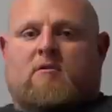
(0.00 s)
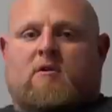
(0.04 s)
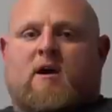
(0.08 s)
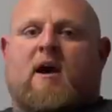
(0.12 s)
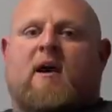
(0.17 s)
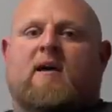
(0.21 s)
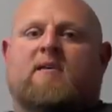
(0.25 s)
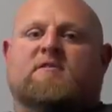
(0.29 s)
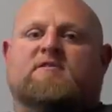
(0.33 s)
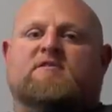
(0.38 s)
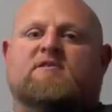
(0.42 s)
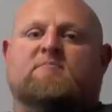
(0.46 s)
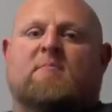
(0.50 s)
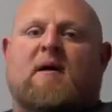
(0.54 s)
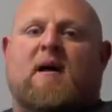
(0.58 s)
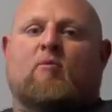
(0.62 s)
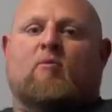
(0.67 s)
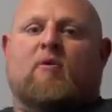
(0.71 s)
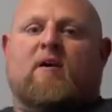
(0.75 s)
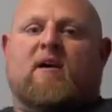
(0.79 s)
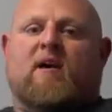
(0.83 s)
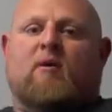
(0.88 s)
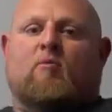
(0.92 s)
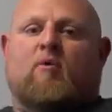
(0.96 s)
Hey, this is Matt
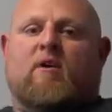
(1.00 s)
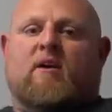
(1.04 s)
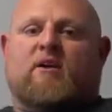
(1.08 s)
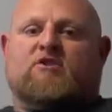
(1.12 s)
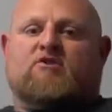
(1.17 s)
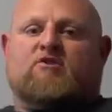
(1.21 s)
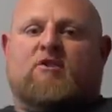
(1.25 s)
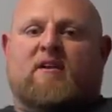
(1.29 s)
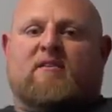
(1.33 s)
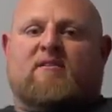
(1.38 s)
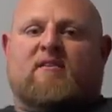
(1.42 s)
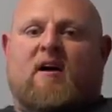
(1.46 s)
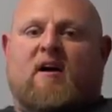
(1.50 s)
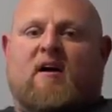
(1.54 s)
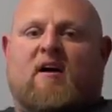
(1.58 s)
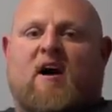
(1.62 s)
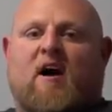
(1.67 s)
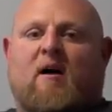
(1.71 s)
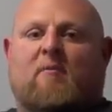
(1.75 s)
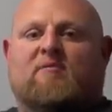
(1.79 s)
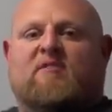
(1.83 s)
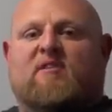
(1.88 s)
Wenning at wenningstrength.com,